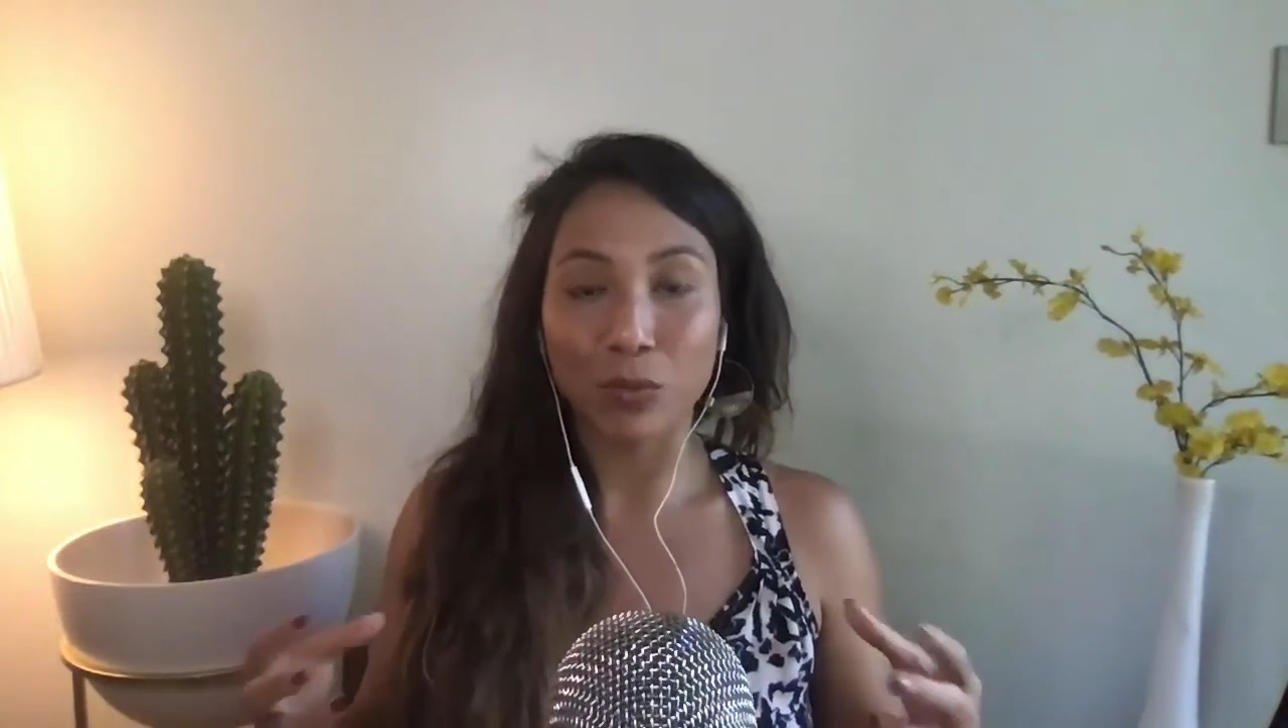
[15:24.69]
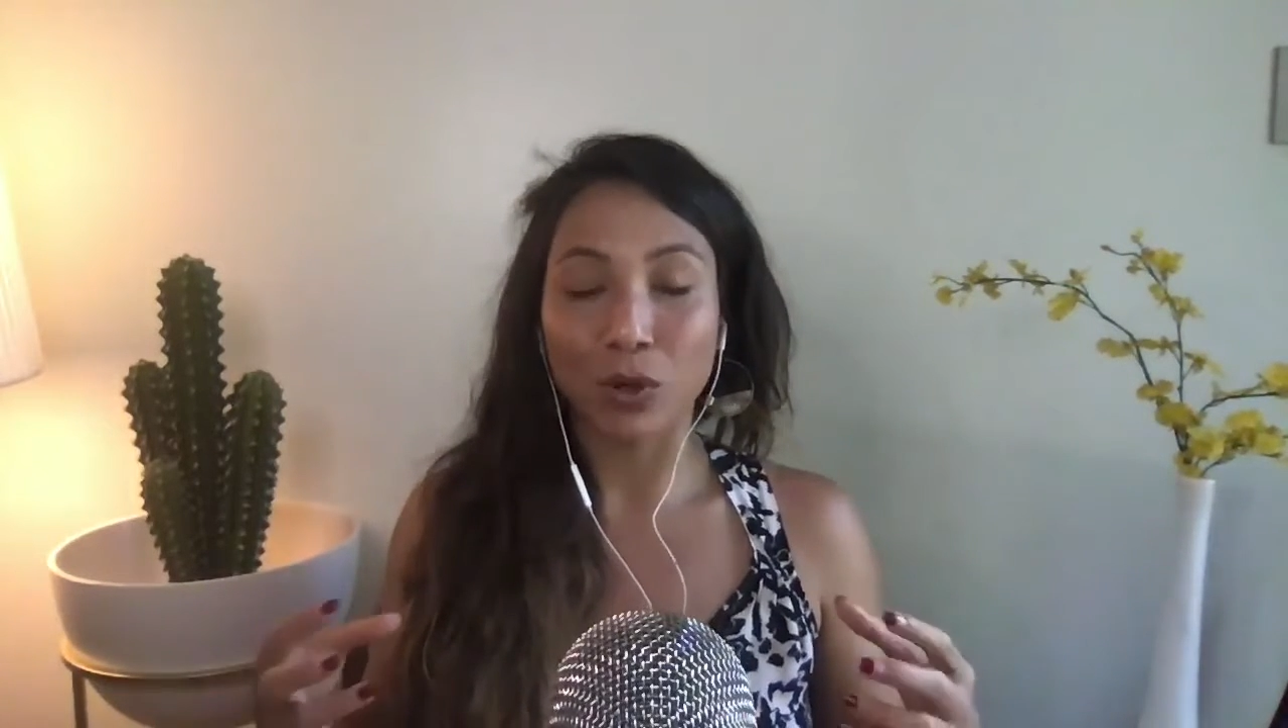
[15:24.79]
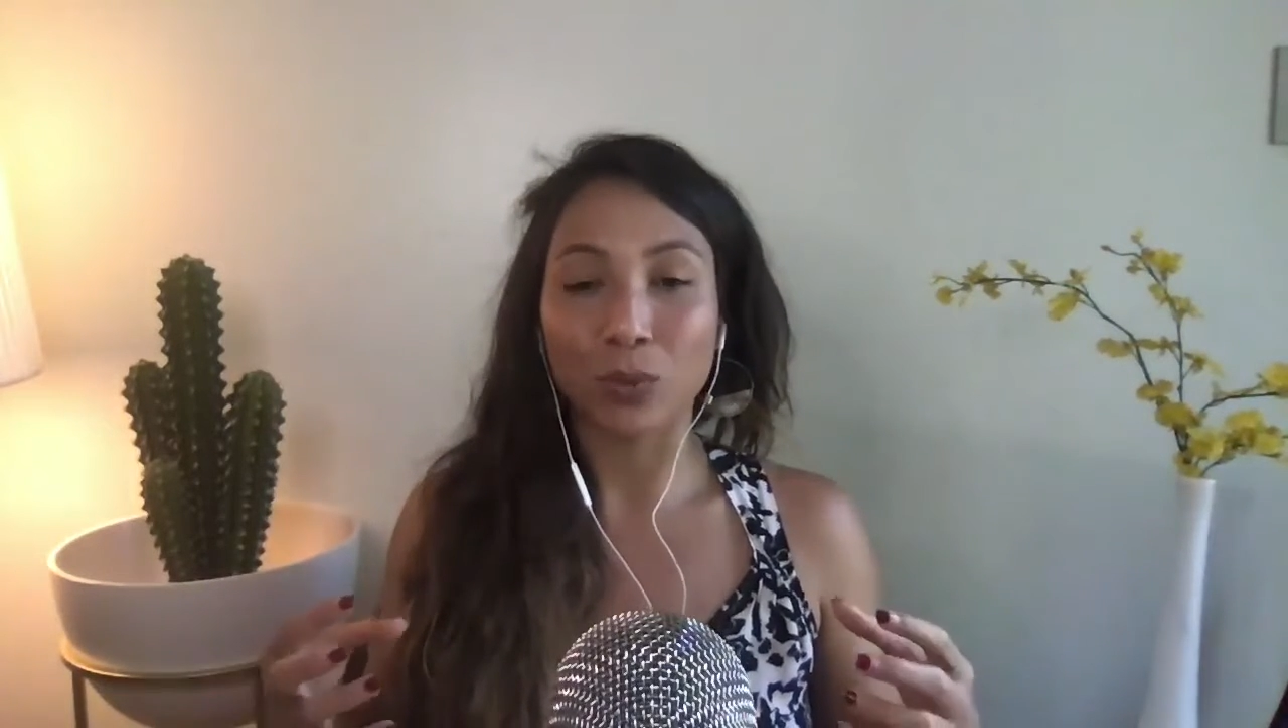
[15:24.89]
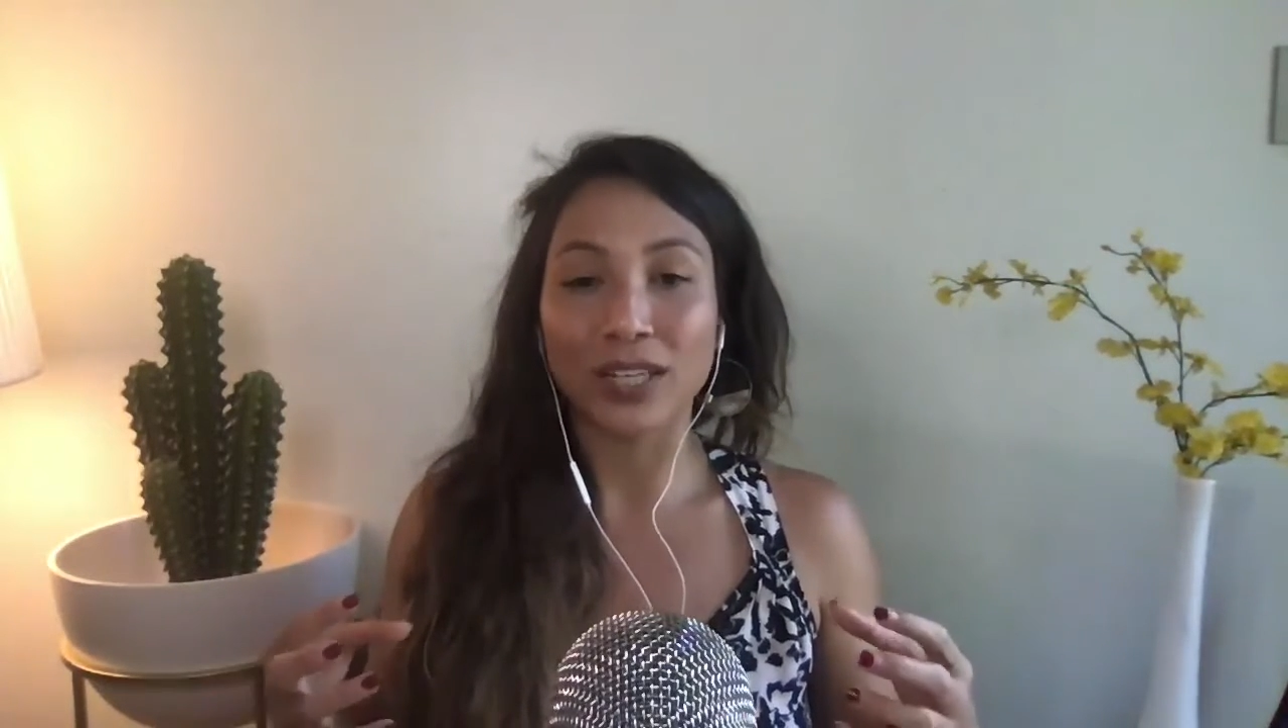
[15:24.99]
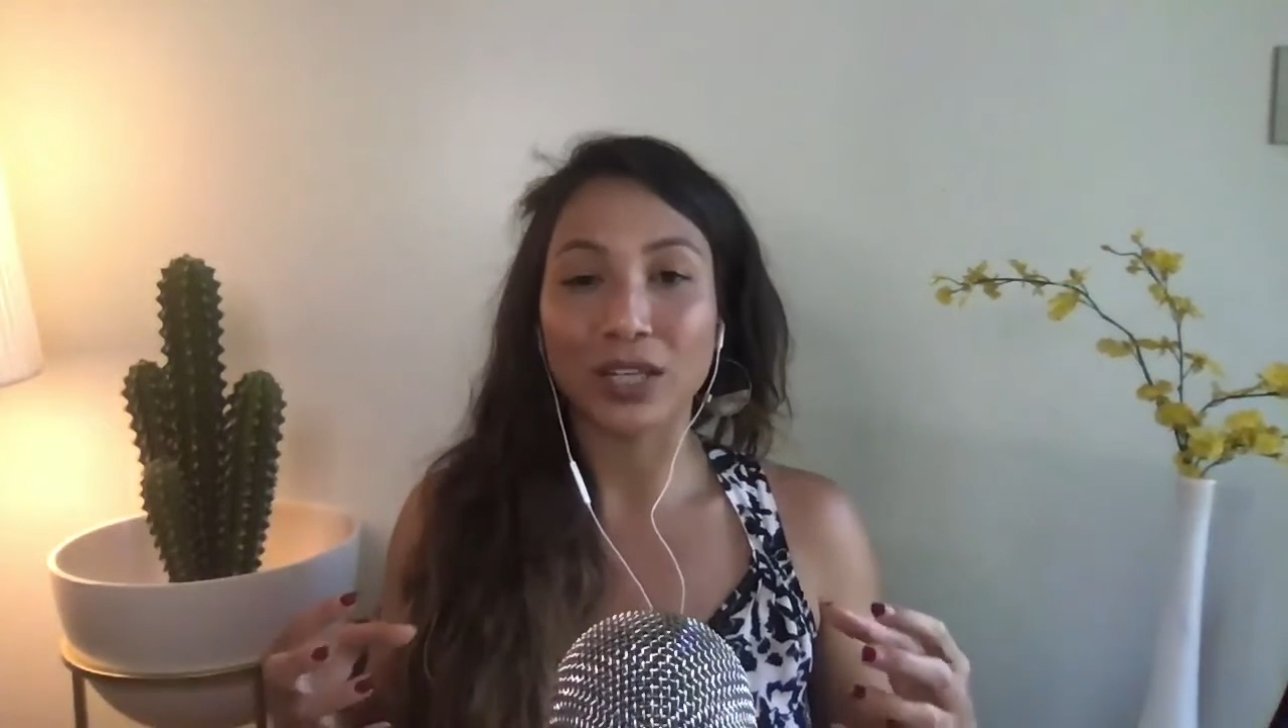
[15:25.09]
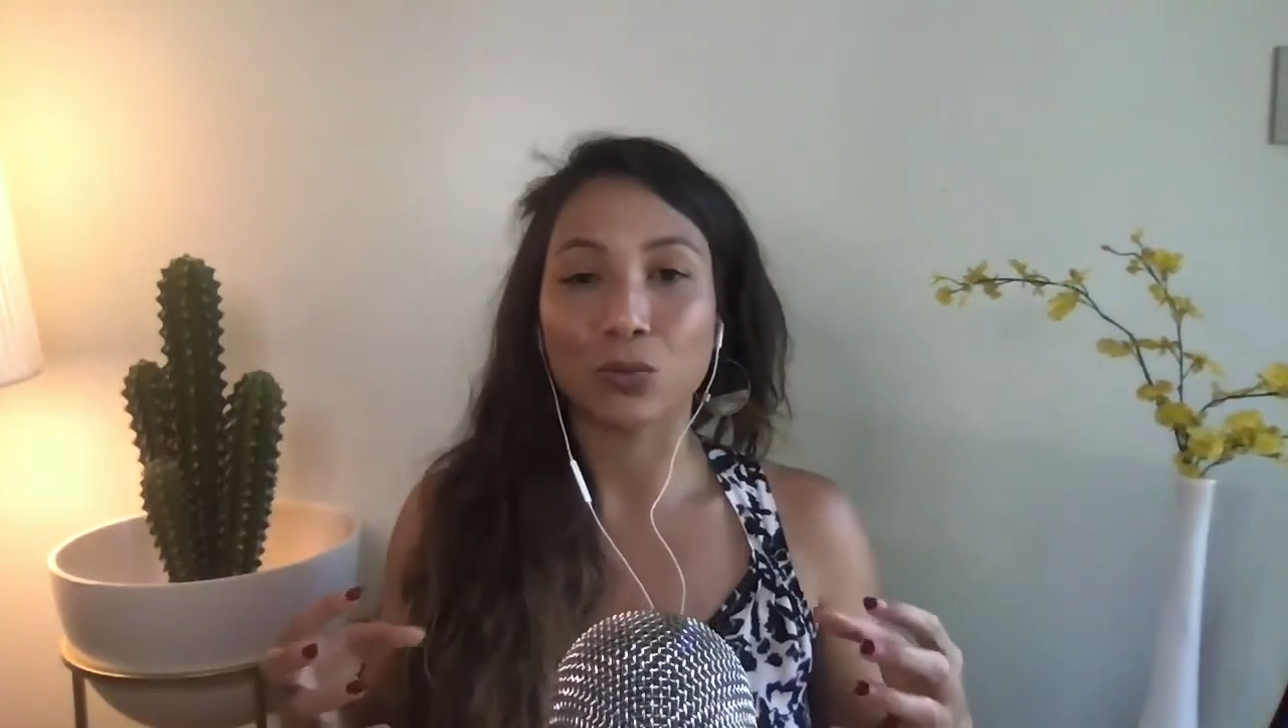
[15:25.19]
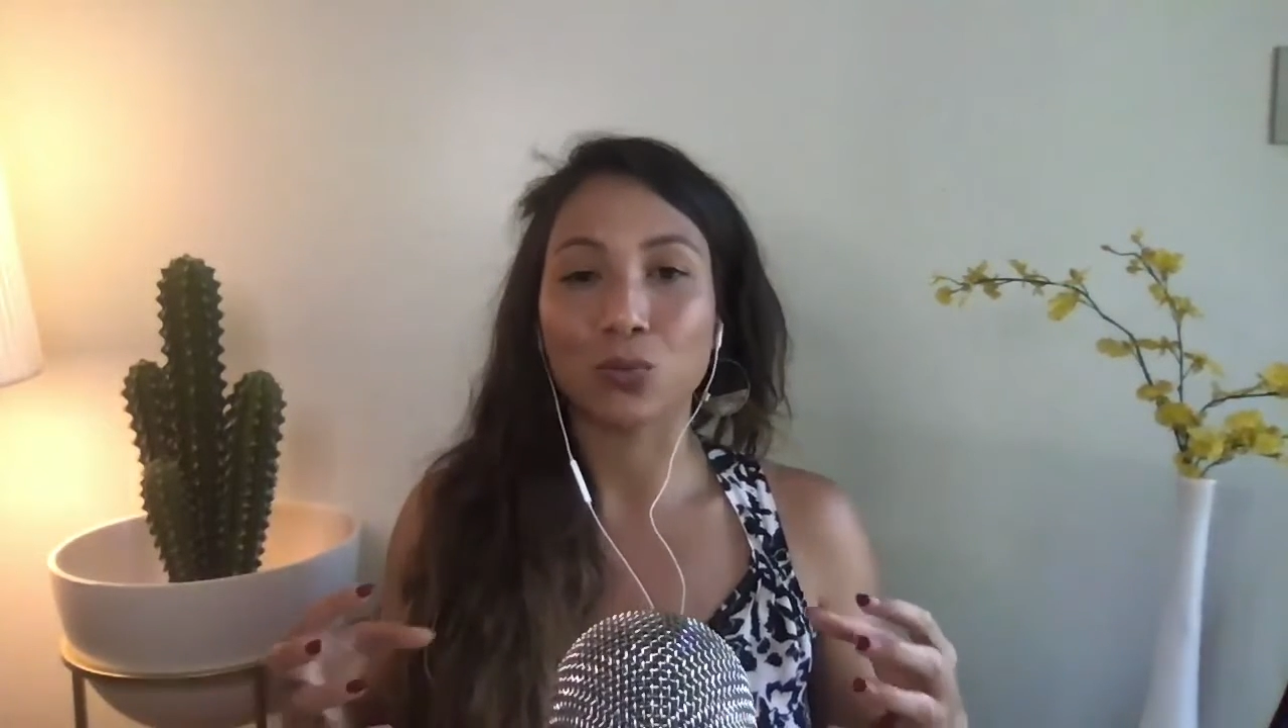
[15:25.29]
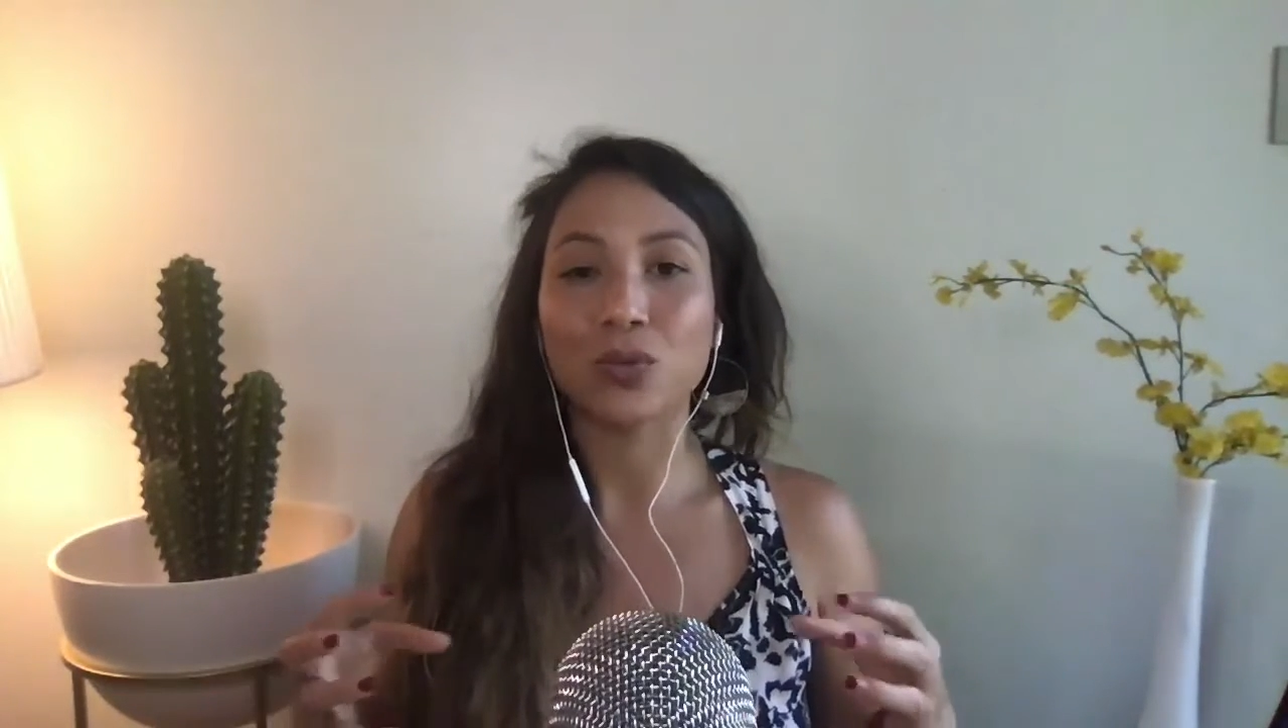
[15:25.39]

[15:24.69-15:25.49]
where we can